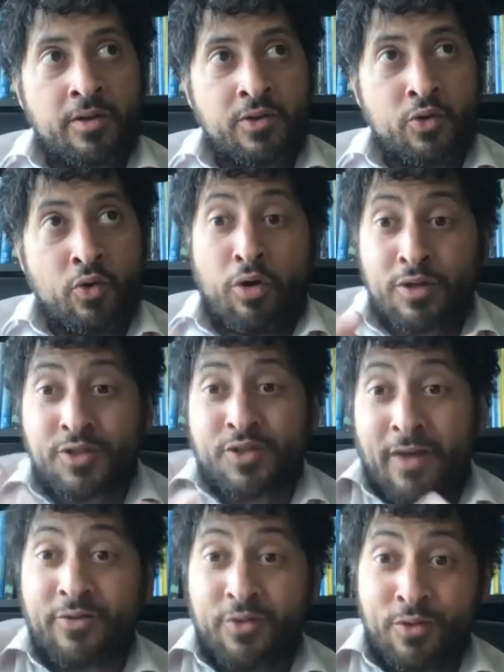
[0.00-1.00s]
you also
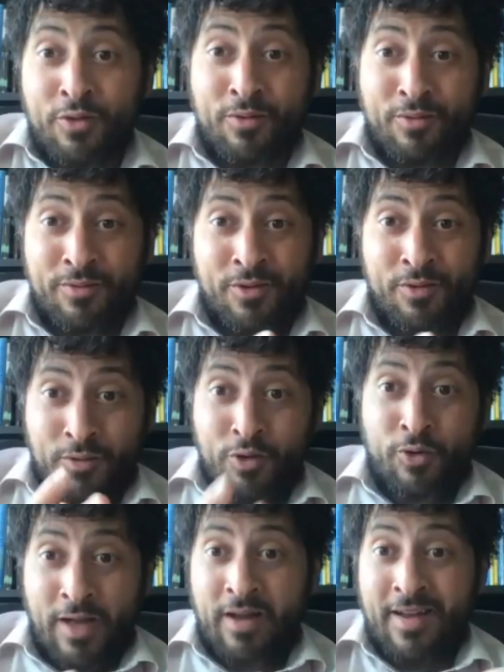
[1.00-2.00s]
have to, you know,
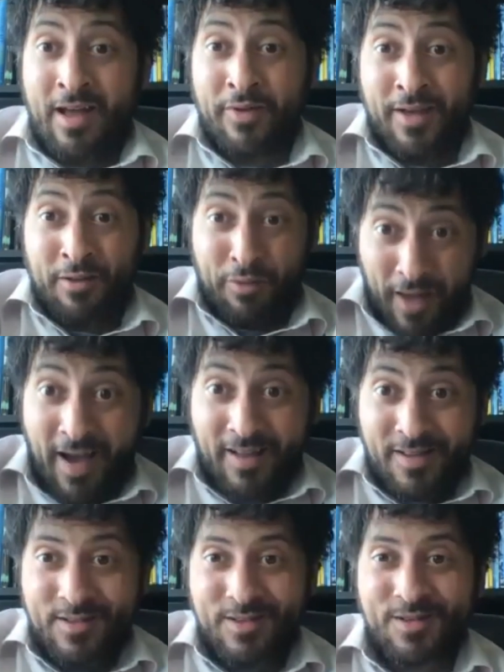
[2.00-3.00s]
learn how to navigate
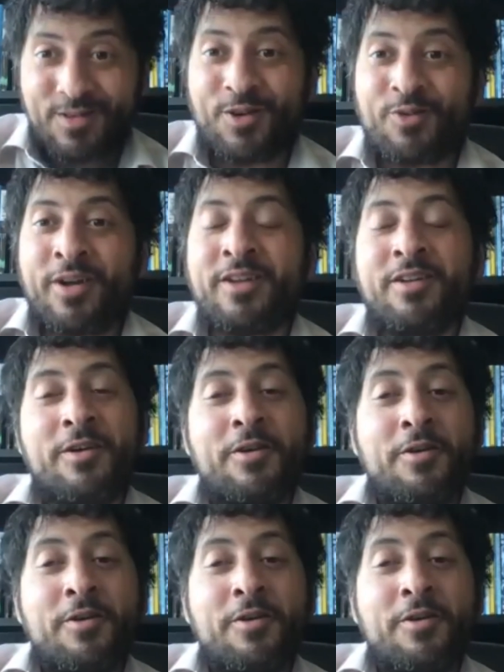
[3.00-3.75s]
that, you know, right?